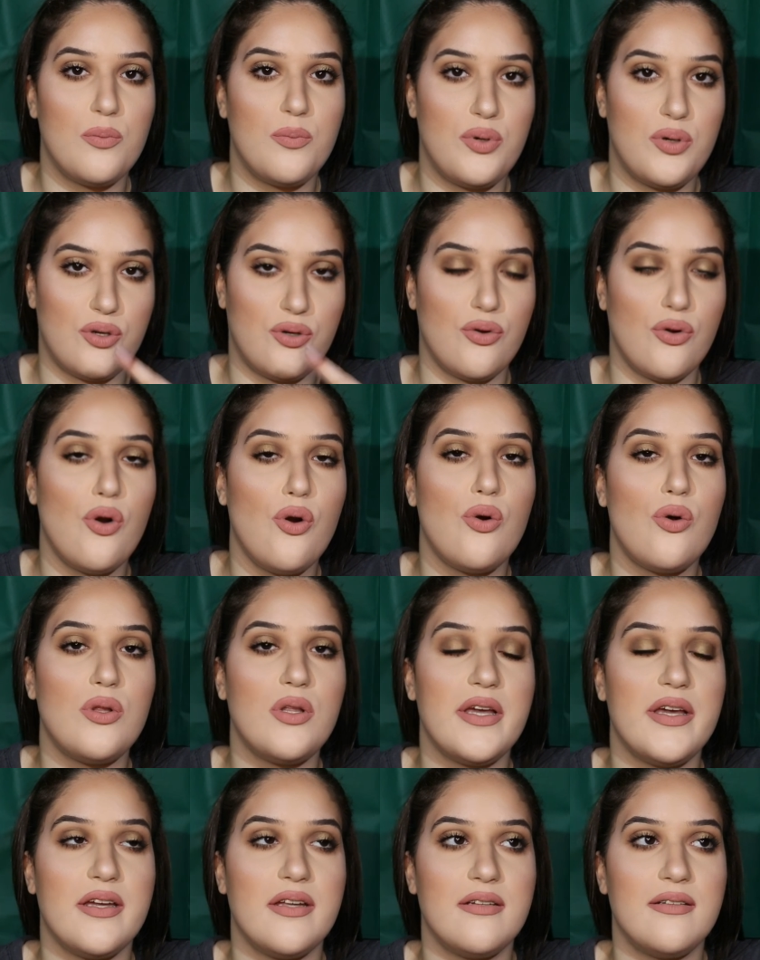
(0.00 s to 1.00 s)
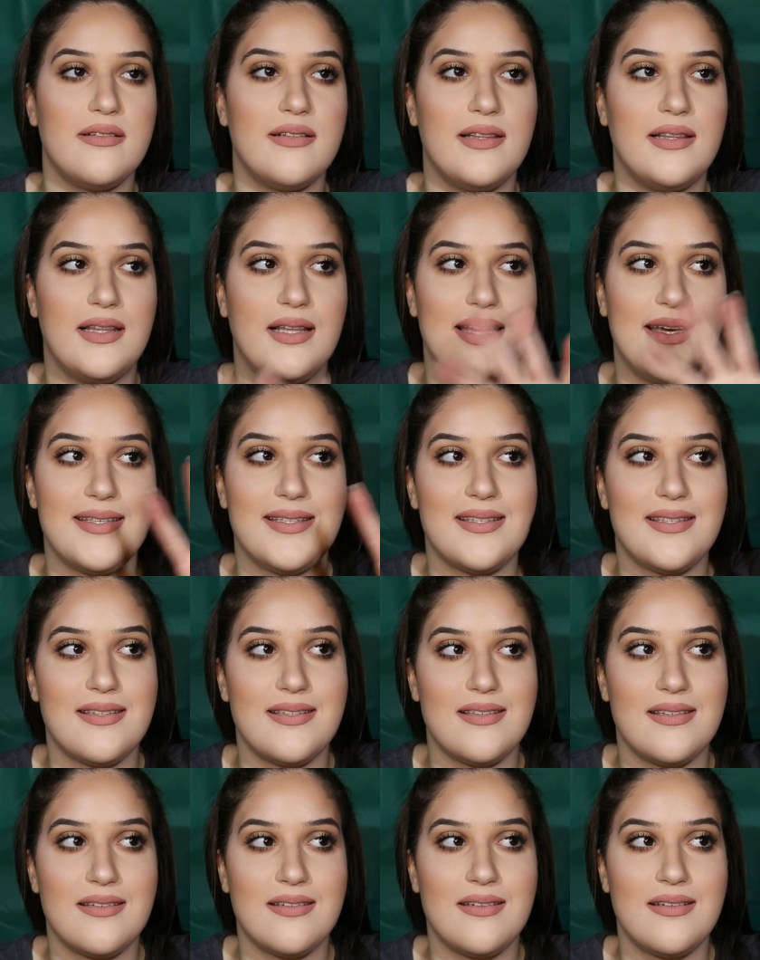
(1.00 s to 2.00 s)
parole and
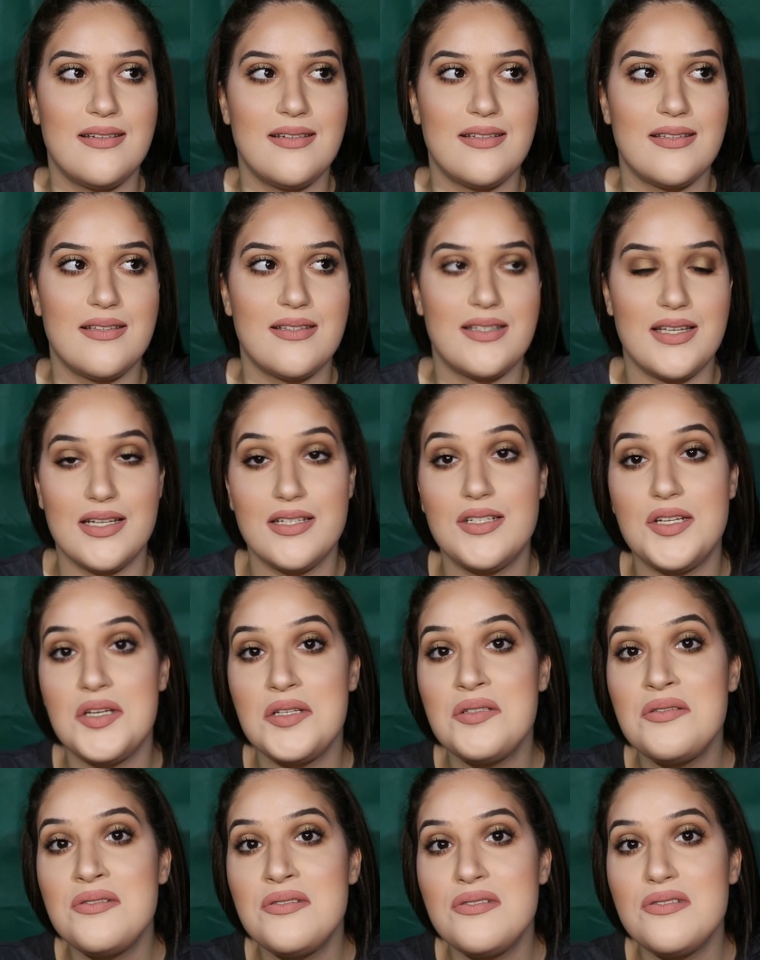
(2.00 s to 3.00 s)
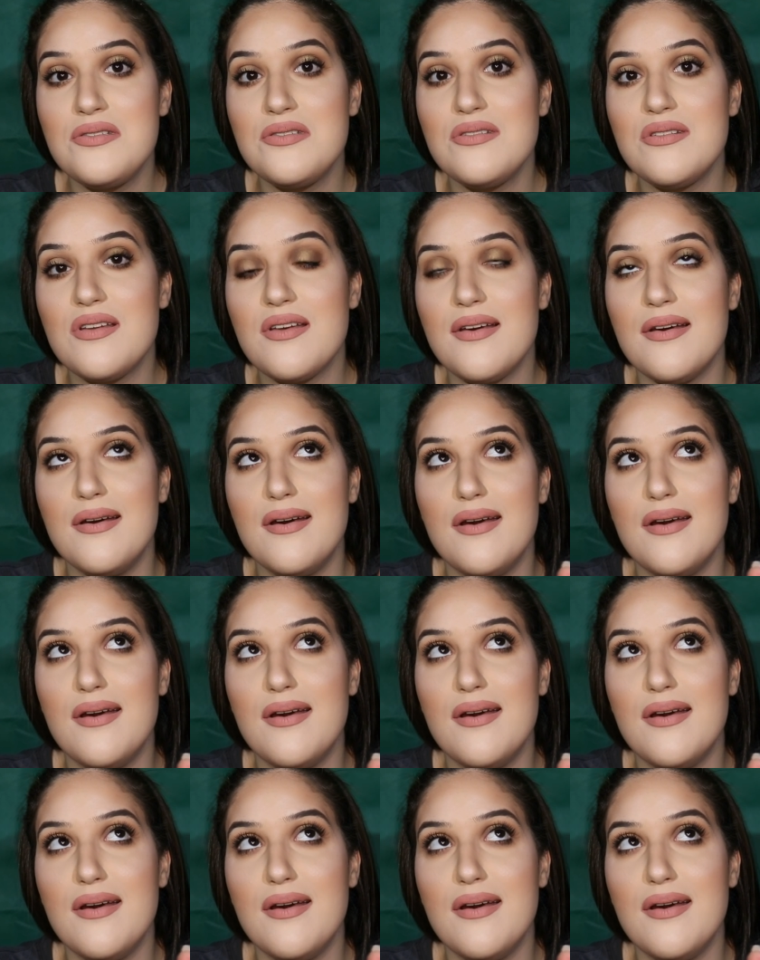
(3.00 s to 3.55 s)
less sentence.